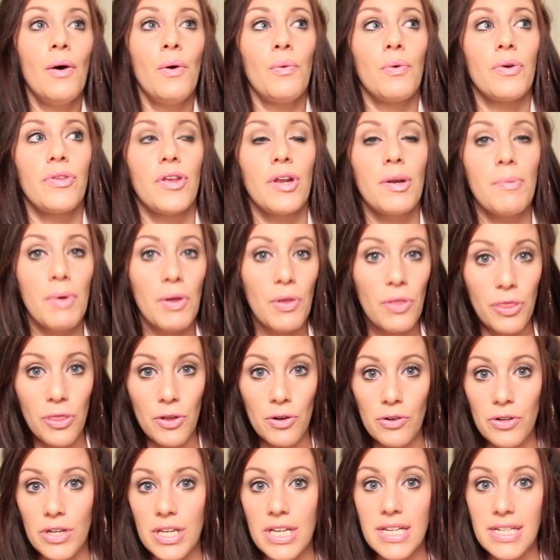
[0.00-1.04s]
Within about
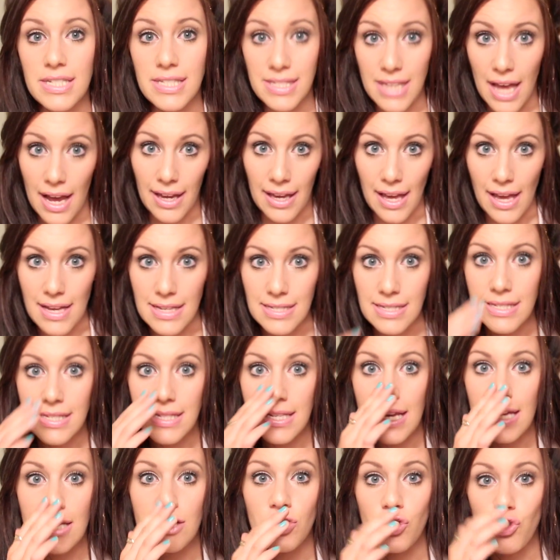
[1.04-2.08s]
30 seconds,
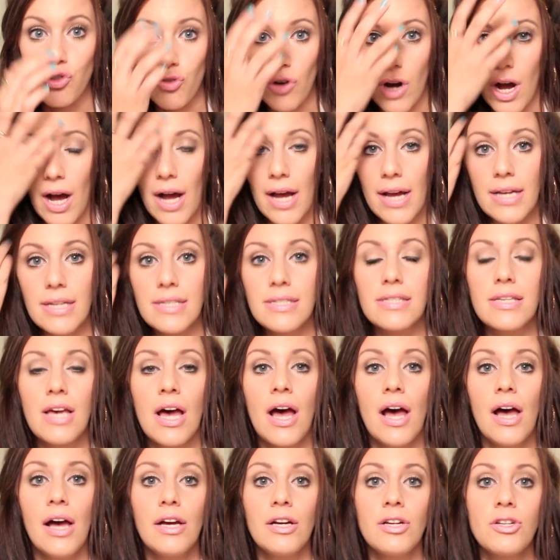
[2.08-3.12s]
it dries
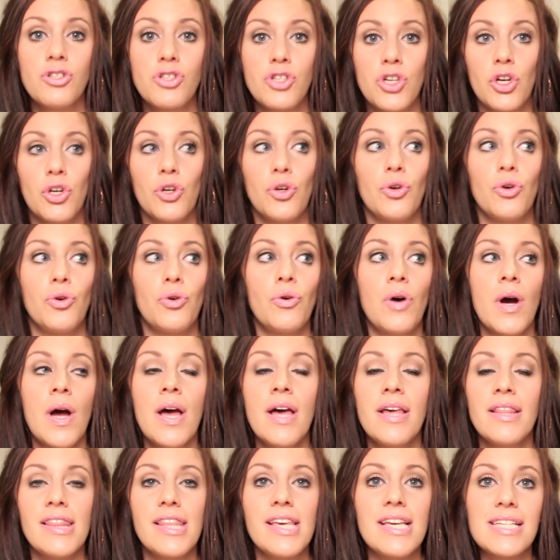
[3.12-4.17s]
to
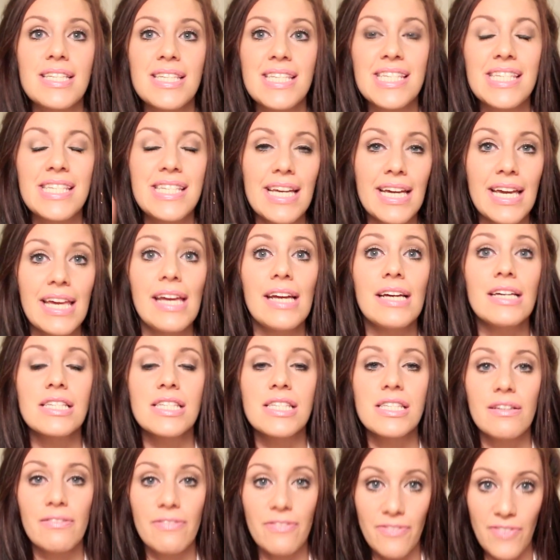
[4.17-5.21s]
the
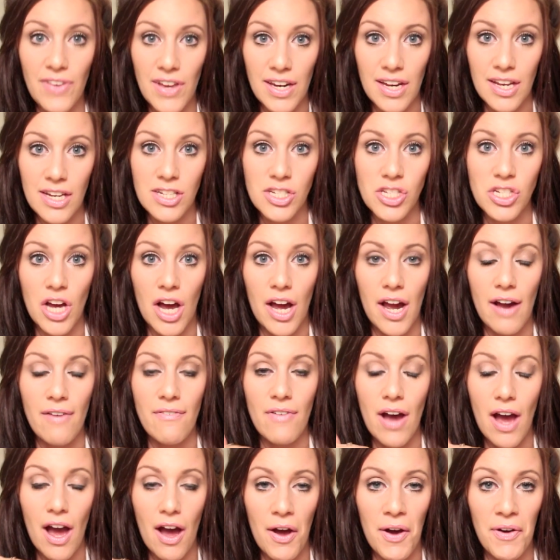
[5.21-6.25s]
stickiest finish I
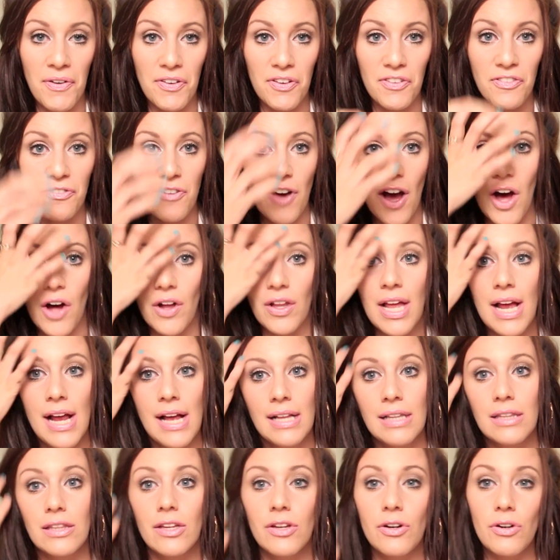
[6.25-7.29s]
have ever felt.
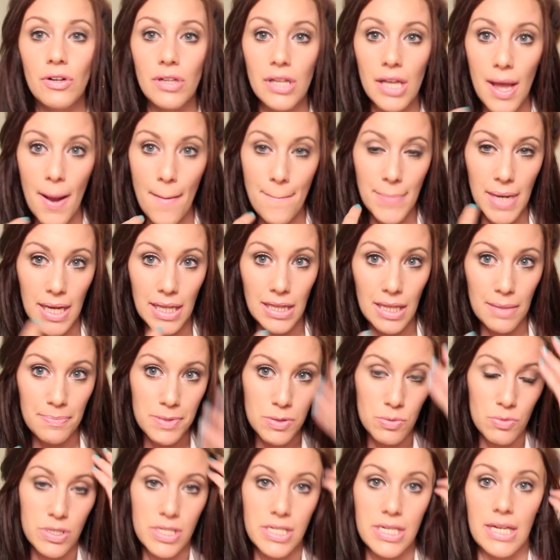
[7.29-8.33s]
Literally, my
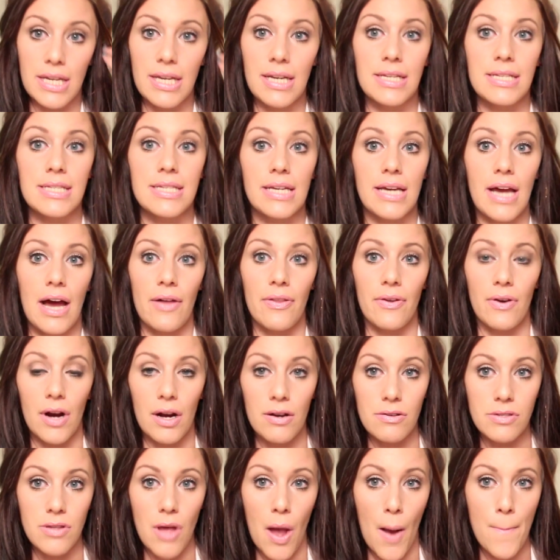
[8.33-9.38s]
lips were sticking together.
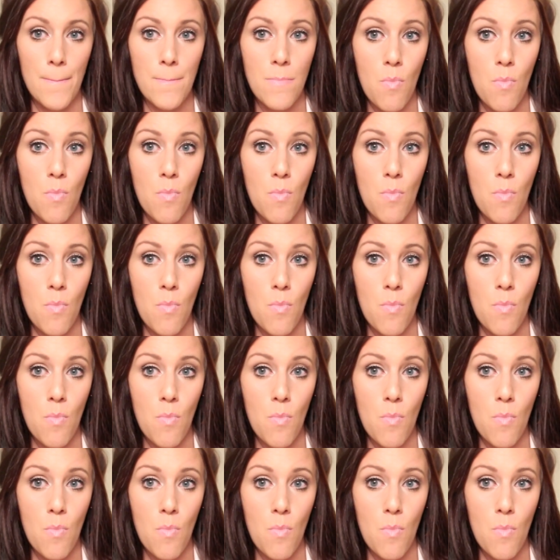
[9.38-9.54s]
I was like,